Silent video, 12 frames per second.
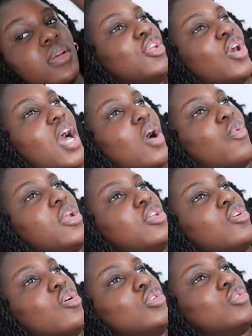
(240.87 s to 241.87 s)
You know how when you
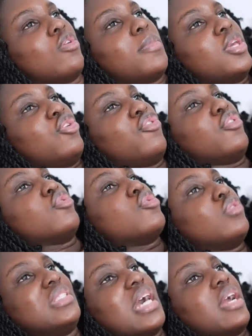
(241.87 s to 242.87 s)
go swimming, you feel
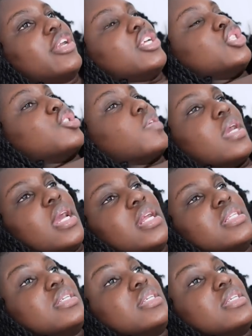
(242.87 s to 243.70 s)
so tired and drained?